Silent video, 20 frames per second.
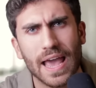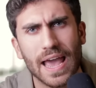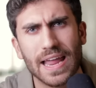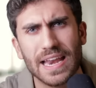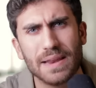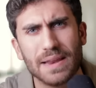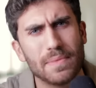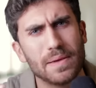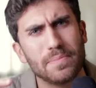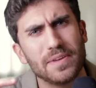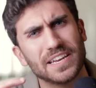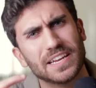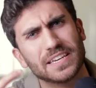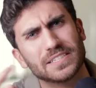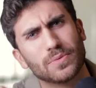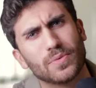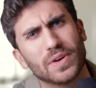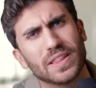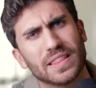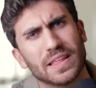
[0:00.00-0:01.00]
And maybe he
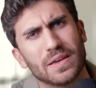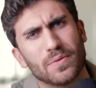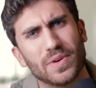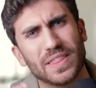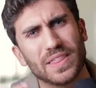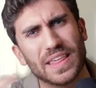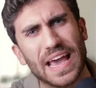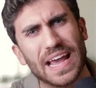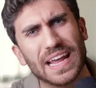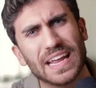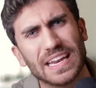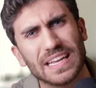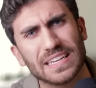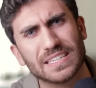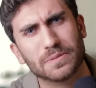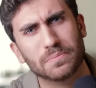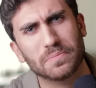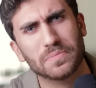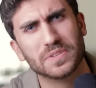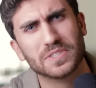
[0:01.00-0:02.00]
does it with, with agony,
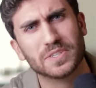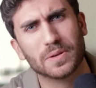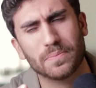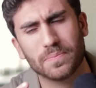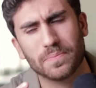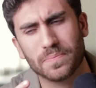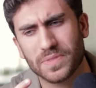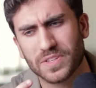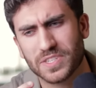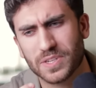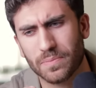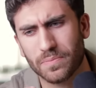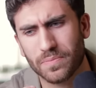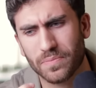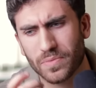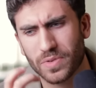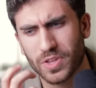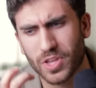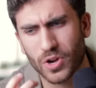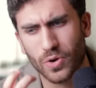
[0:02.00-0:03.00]
some, some,
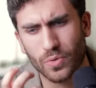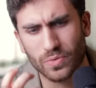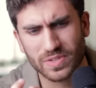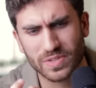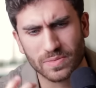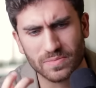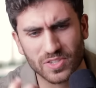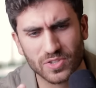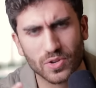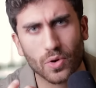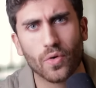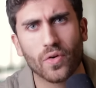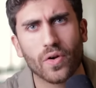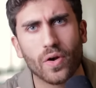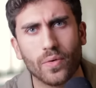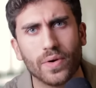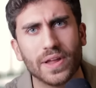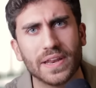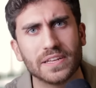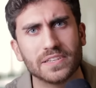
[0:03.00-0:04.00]
some, you know, some
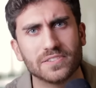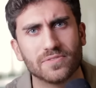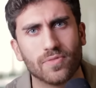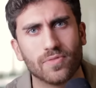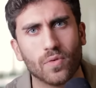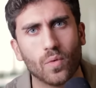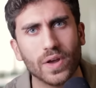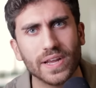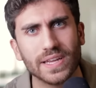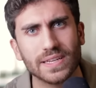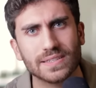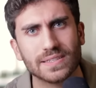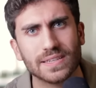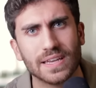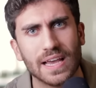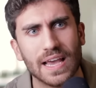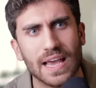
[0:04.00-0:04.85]
sorrow in his voice.